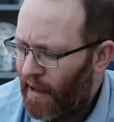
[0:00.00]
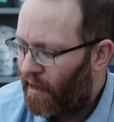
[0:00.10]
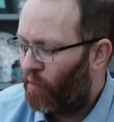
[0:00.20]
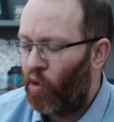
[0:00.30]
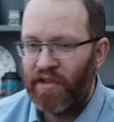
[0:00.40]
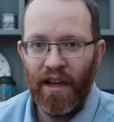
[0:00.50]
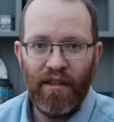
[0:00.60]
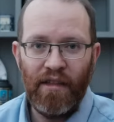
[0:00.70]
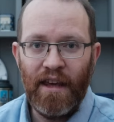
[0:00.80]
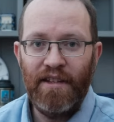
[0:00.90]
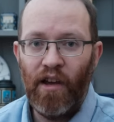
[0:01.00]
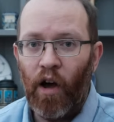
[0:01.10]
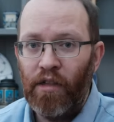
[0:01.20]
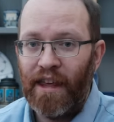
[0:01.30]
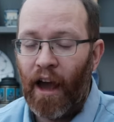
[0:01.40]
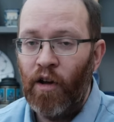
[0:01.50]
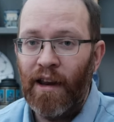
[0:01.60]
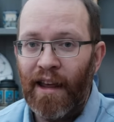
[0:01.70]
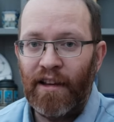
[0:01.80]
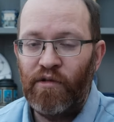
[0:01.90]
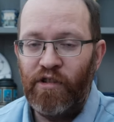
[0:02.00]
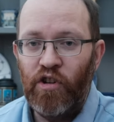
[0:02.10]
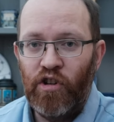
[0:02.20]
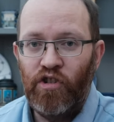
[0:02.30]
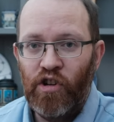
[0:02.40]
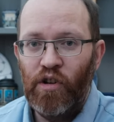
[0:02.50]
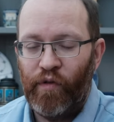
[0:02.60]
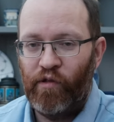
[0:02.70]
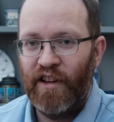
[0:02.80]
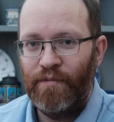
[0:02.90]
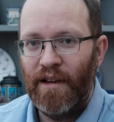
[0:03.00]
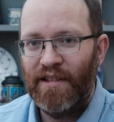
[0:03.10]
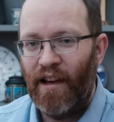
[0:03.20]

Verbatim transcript: Now, I'm not saying that these are the only inks which you should choose for Christmas.